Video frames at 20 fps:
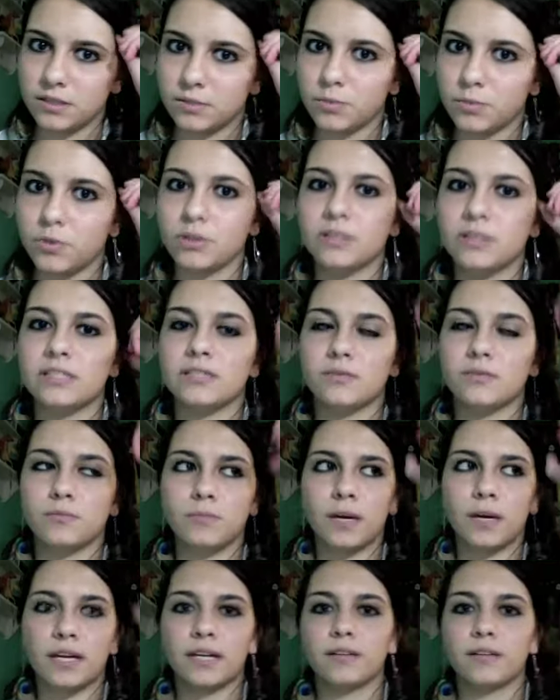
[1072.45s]
Well, at least
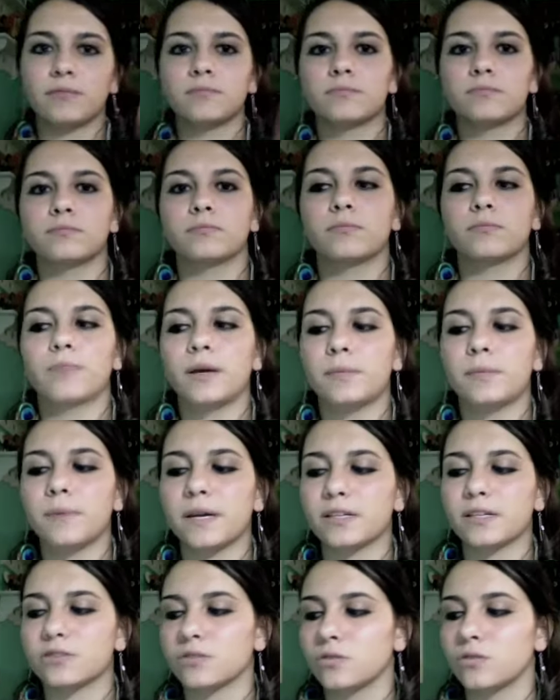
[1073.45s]
my
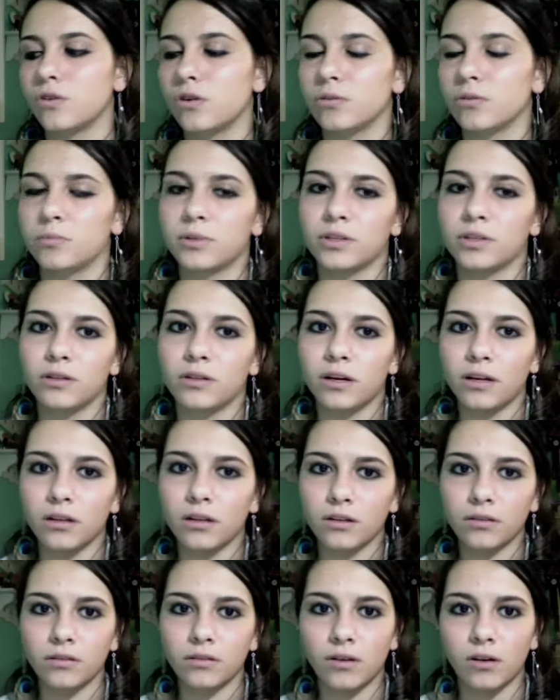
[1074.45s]
bangs are long, but they're not
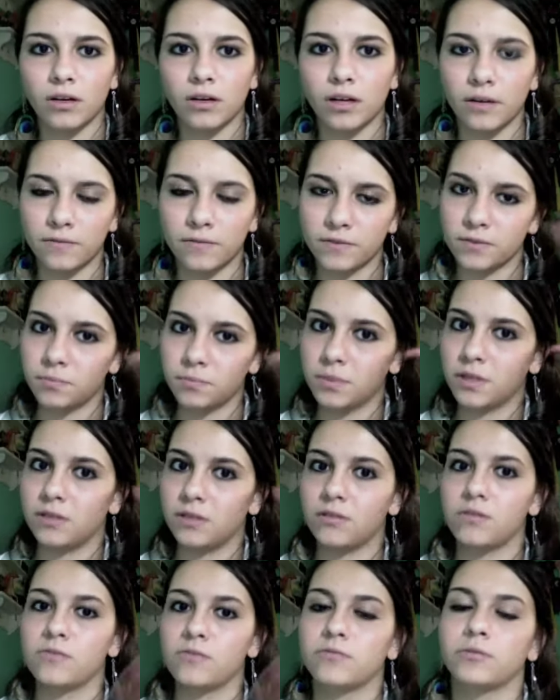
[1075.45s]
long enough to pin
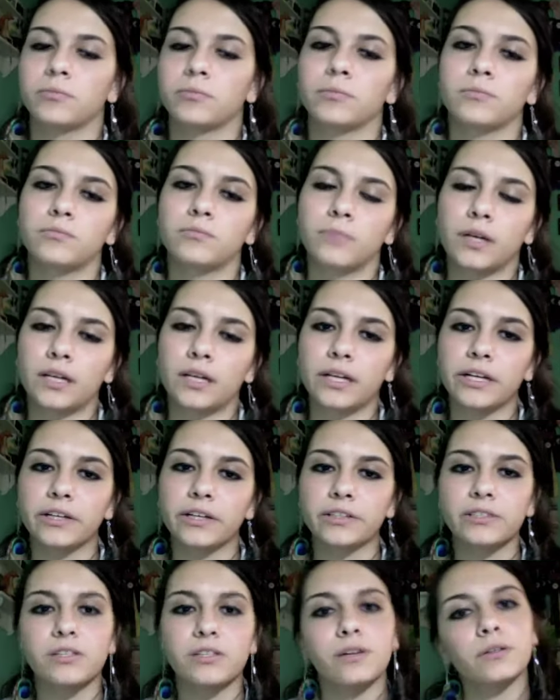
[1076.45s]
over my ear,
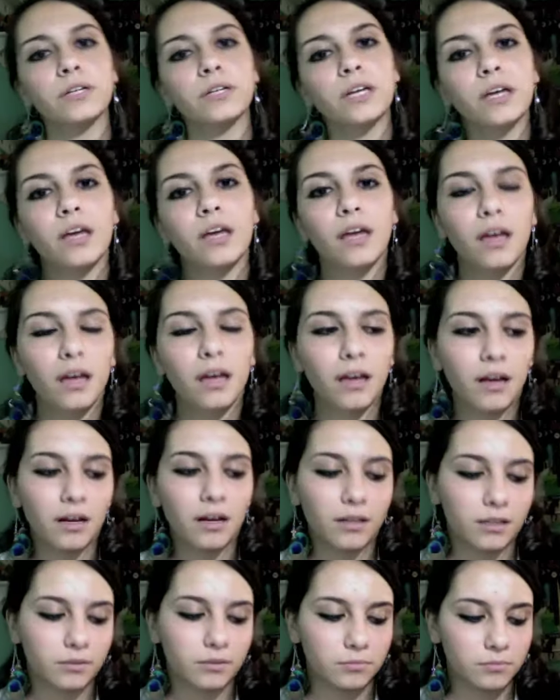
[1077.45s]
so
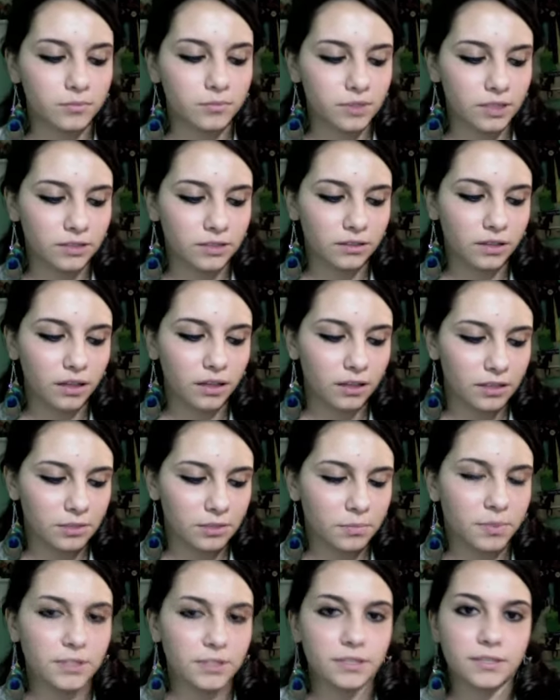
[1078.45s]
it takes a lot less
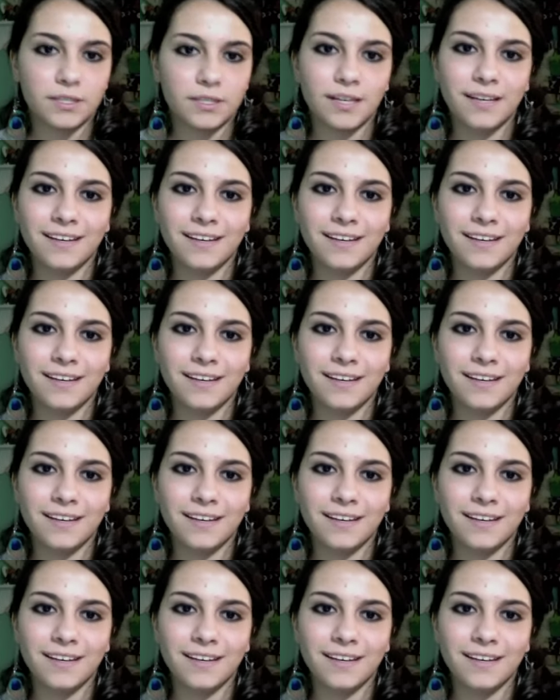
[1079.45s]
pins.